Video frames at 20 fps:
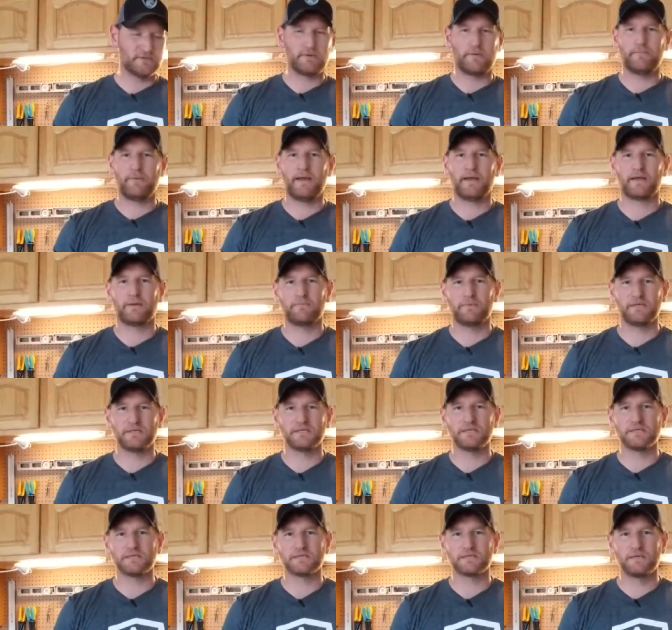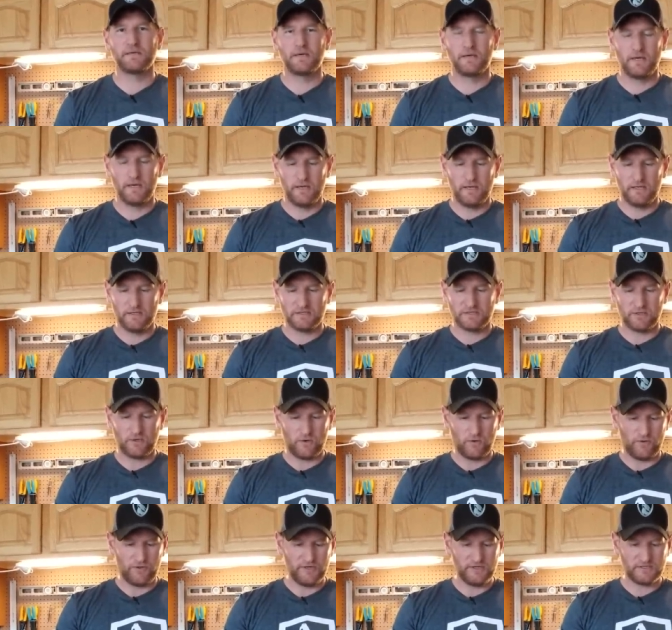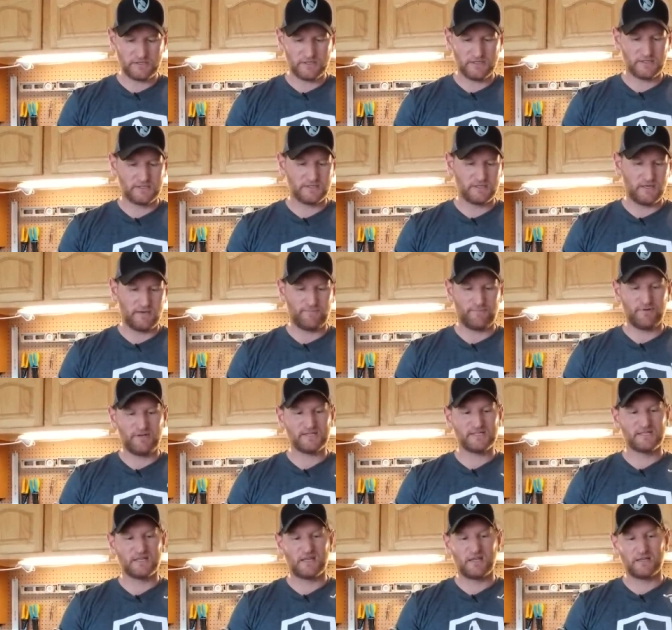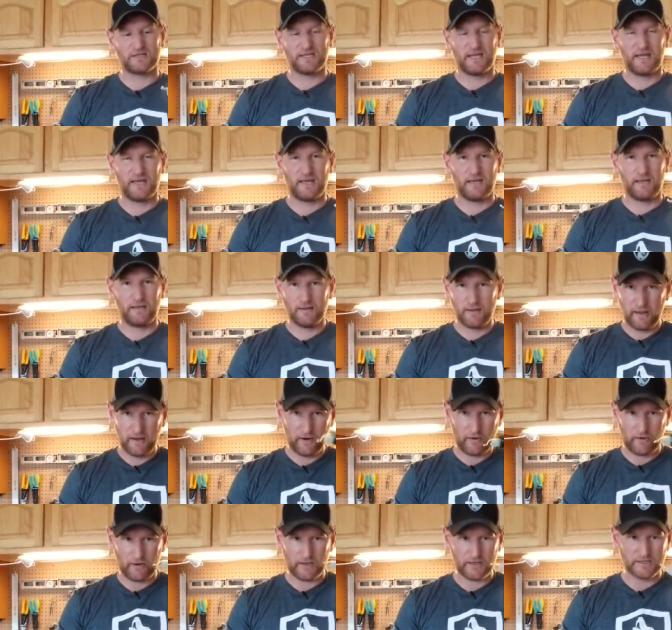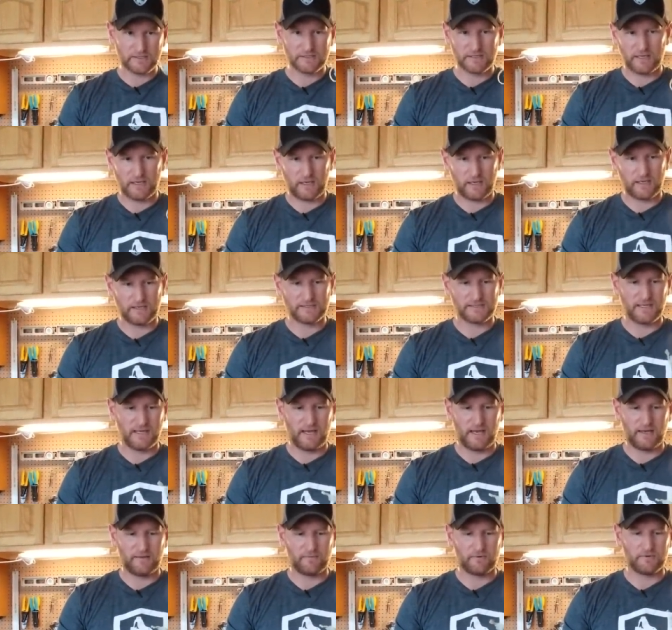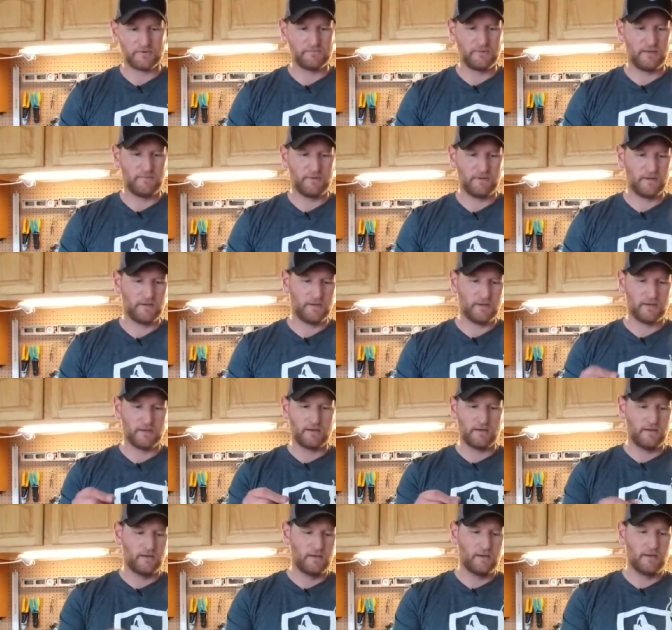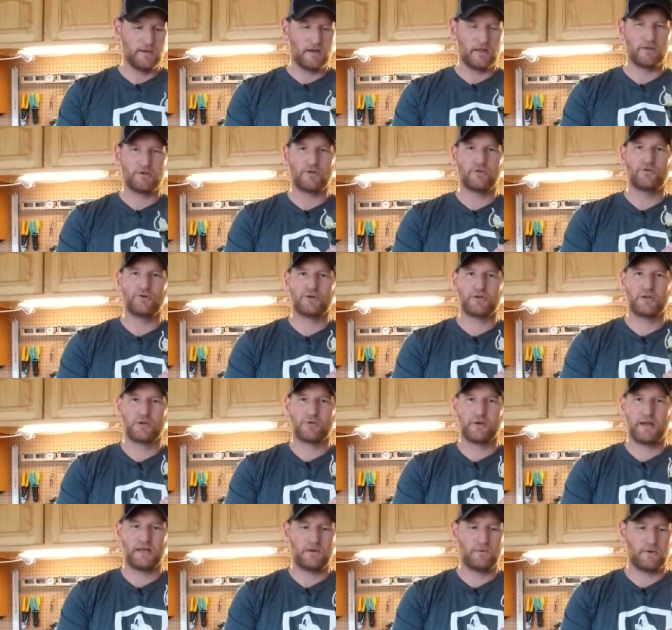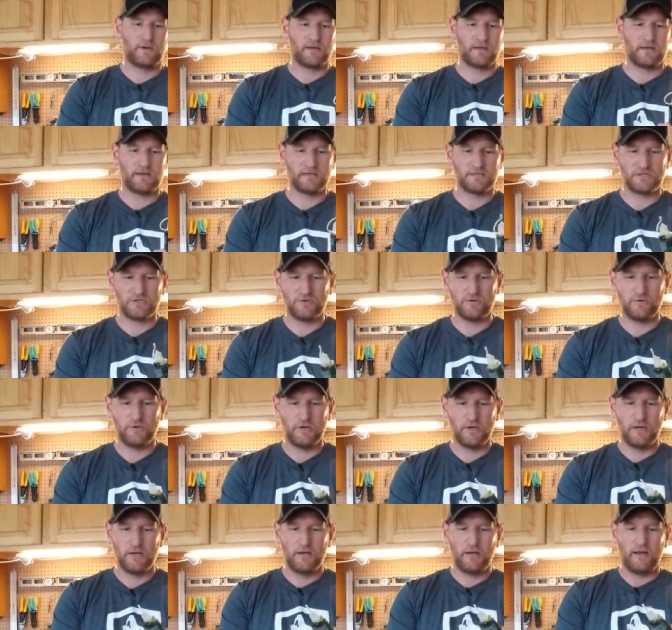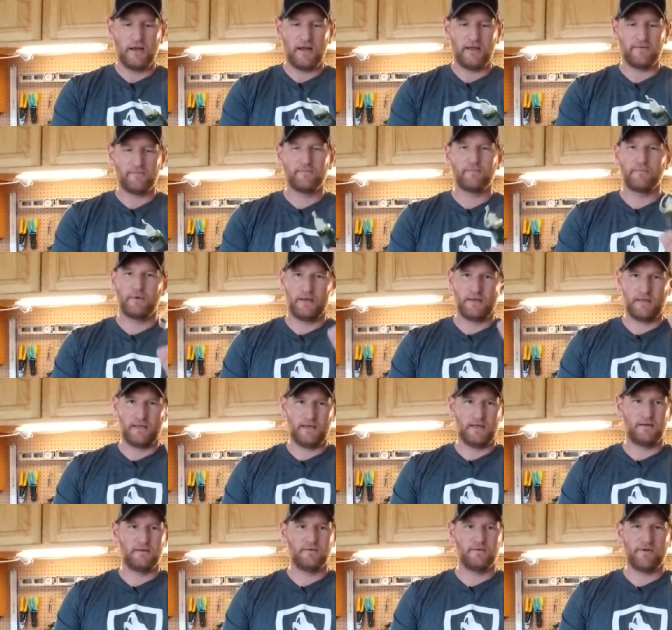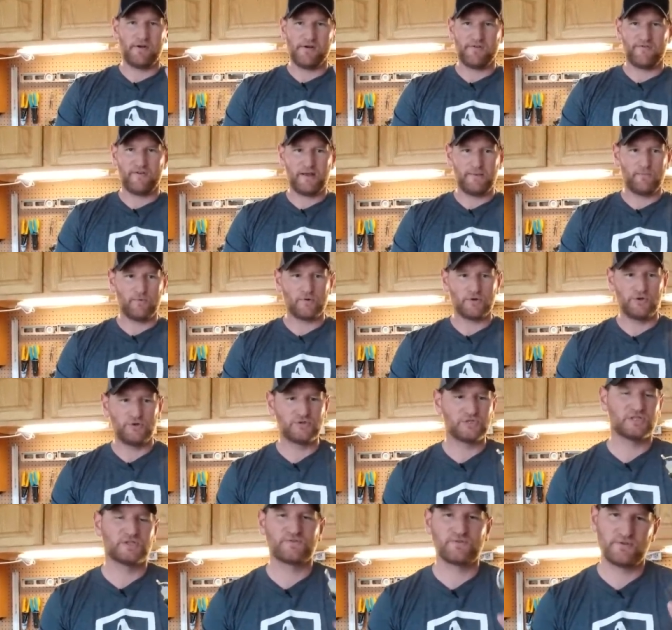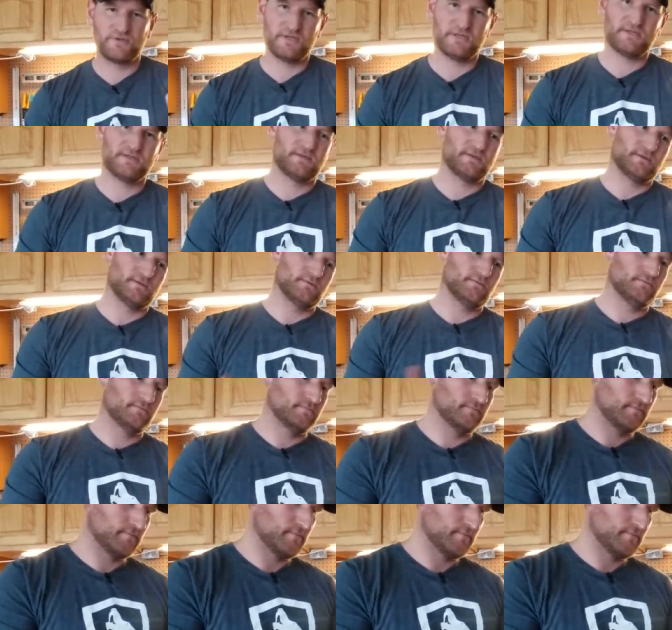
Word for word: and I'm back in business. So this is, uh, plus the little tiny areas getting inside where there may be uh, a little nook and cranny you want to get into. I, again, I find more uses for this than